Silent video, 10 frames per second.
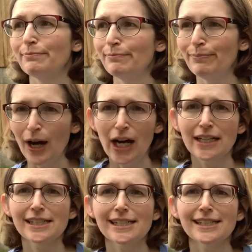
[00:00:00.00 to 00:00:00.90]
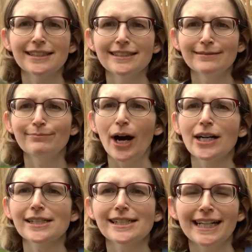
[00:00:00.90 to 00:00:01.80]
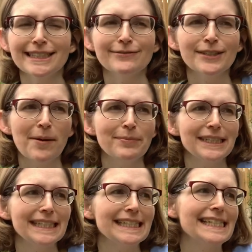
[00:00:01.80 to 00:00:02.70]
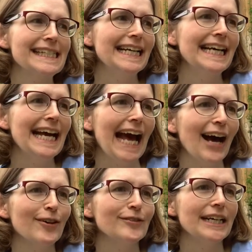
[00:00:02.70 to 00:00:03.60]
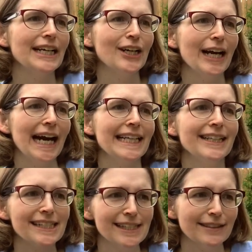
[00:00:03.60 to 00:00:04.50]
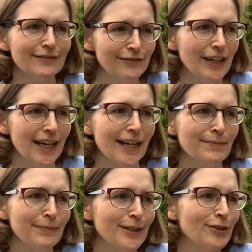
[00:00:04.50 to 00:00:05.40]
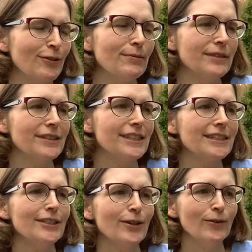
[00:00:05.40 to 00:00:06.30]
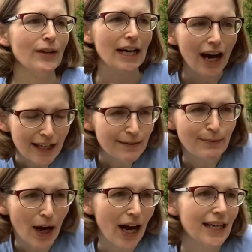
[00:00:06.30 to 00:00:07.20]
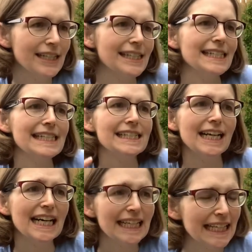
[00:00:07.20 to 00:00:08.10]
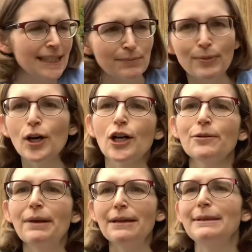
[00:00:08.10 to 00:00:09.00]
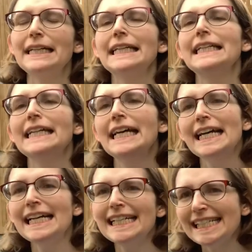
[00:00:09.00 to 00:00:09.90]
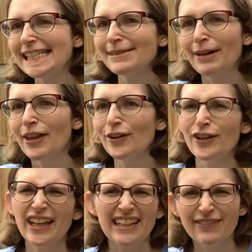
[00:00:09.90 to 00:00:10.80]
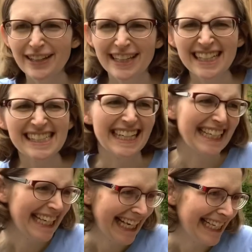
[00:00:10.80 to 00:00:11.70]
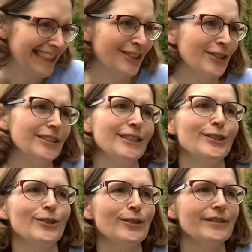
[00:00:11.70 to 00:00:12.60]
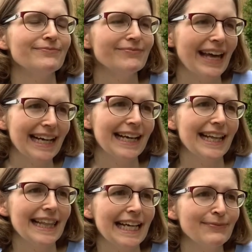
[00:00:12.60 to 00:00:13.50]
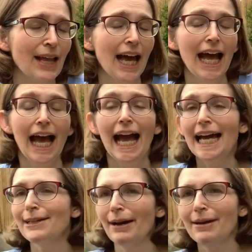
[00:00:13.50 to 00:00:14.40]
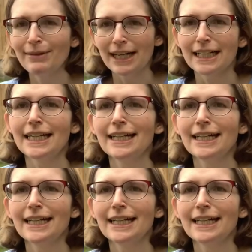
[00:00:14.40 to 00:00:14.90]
box kind of companies out there and lots of booktubers, you know, they unbox and it's got like a book maybe and some other like fun things like a candle or that kind of thing. Anyway, I'm not gonna